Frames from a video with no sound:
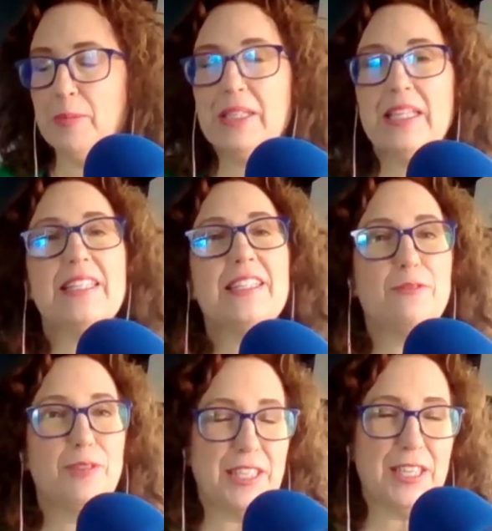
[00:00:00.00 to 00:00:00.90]
But let's see
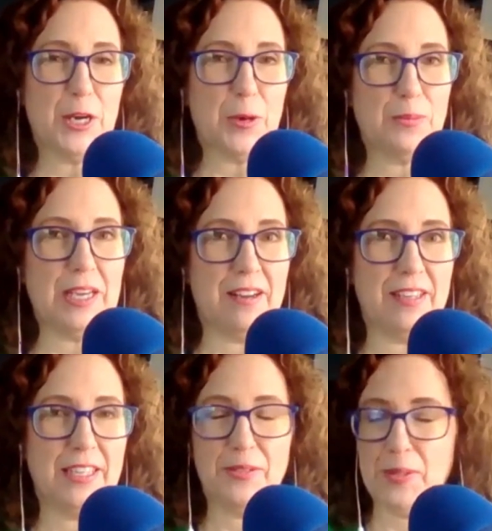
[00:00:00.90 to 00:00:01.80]
if we can go beyond it.